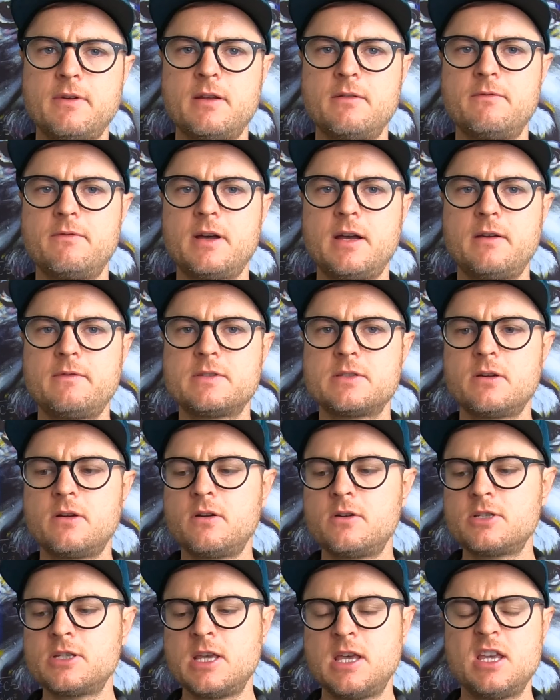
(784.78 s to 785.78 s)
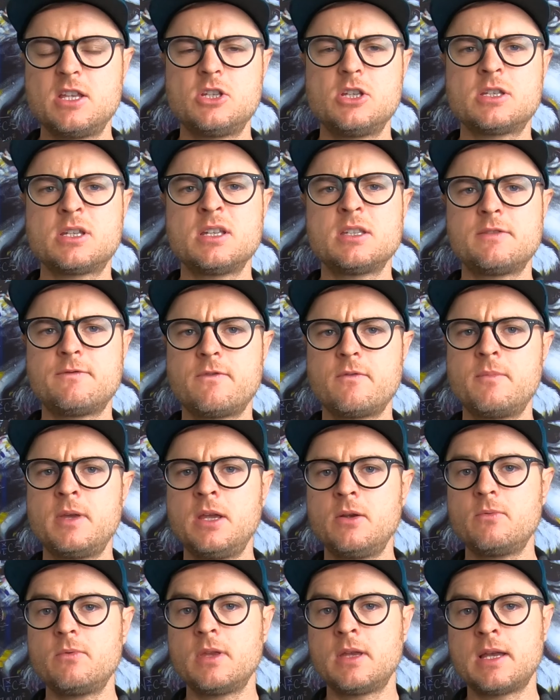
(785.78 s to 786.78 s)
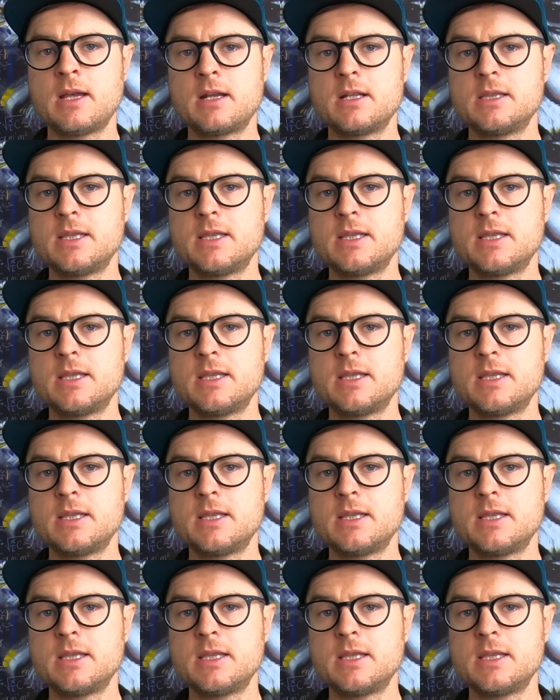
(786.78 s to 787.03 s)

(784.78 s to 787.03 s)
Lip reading: of 5 stars, just because for me it really kind